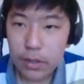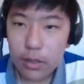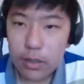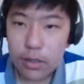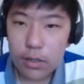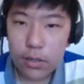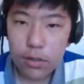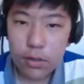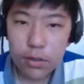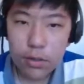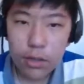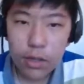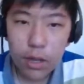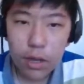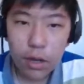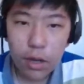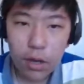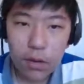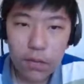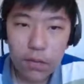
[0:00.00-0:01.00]
So it looks
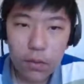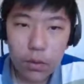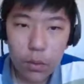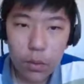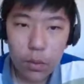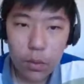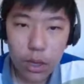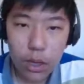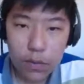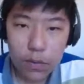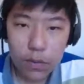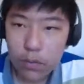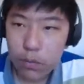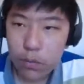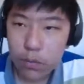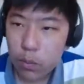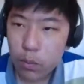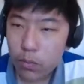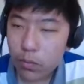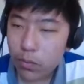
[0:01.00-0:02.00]
like overall we have
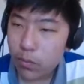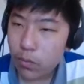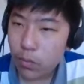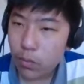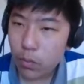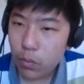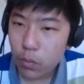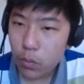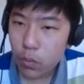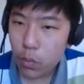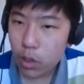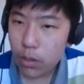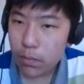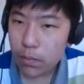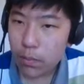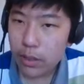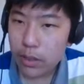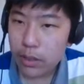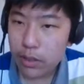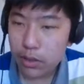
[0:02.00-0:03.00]
one
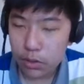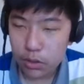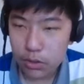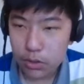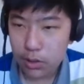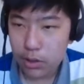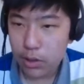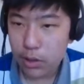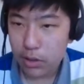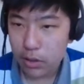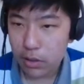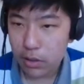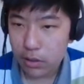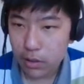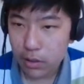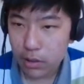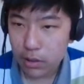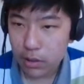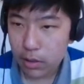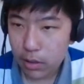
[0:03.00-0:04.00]
big district here,
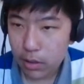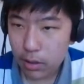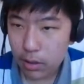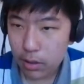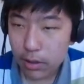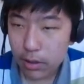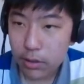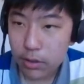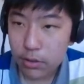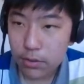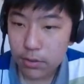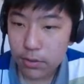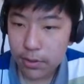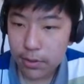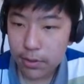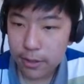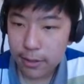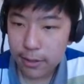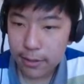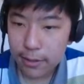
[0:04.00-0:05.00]
a
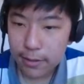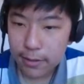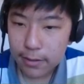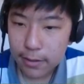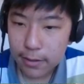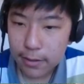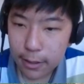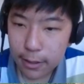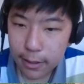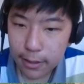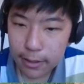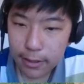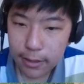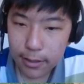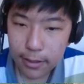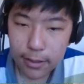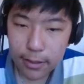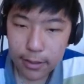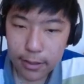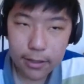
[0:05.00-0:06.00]
district here,
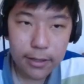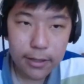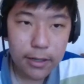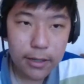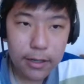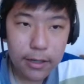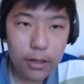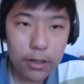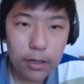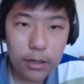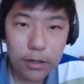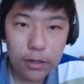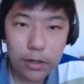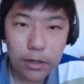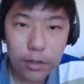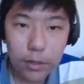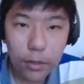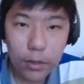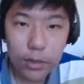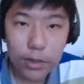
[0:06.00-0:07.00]
here, and then
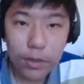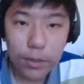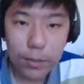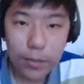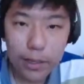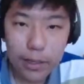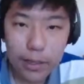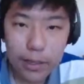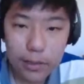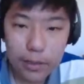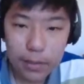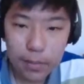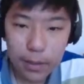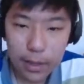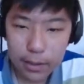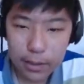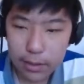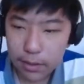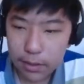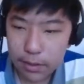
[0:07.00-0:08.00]
the oil mines
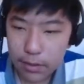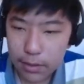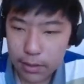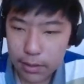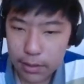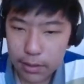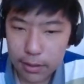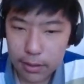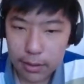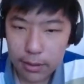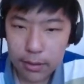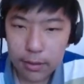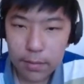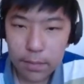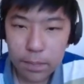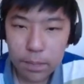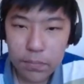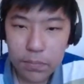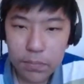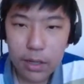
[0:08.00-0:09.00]
back down here.
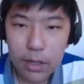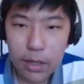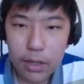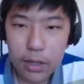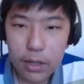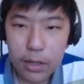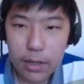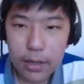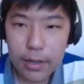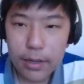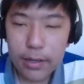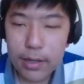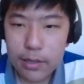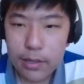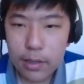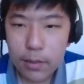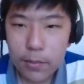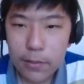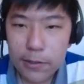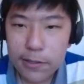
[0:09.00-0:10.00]
And that's
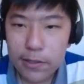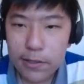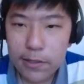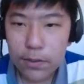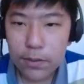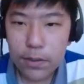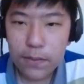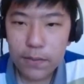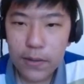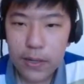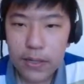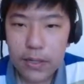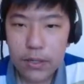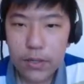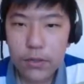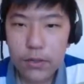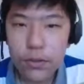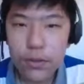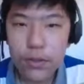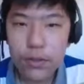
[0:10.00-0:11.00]
like mostly all of our
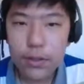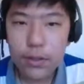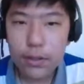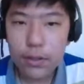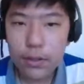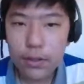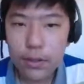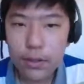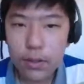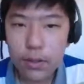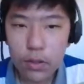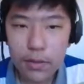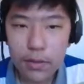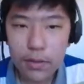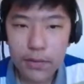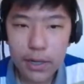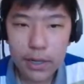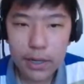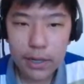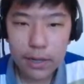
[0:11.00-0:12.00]
districts, all
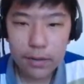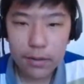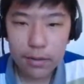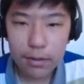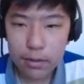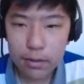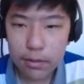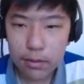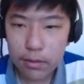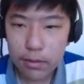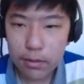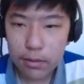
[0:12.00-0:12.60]
of our areas.